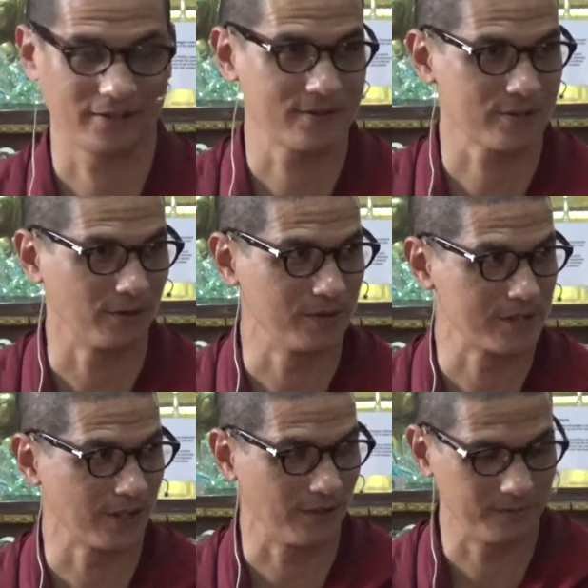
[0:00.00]
So
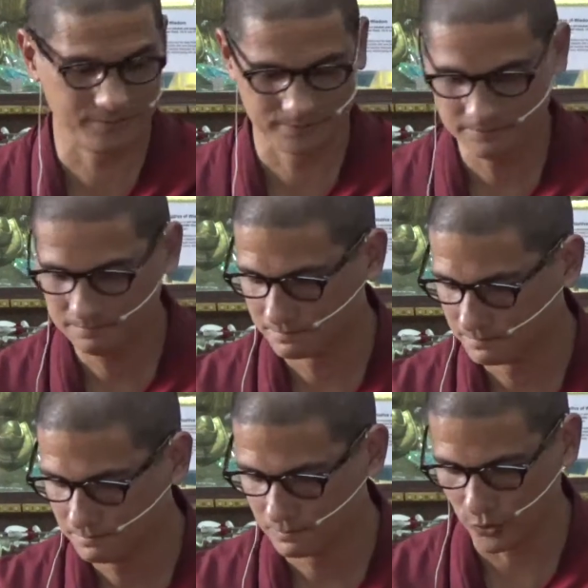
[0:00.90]
it's
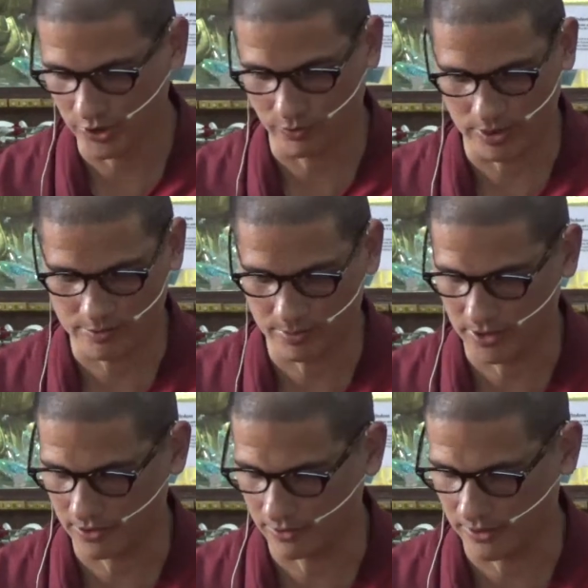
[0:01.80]
really great to be
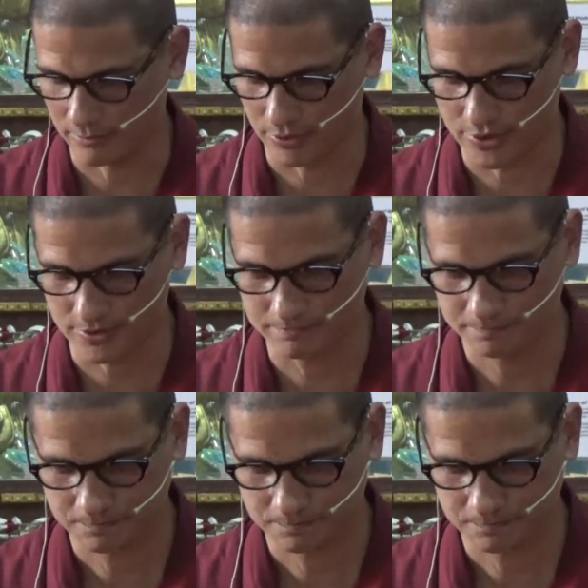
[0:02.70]
here in person.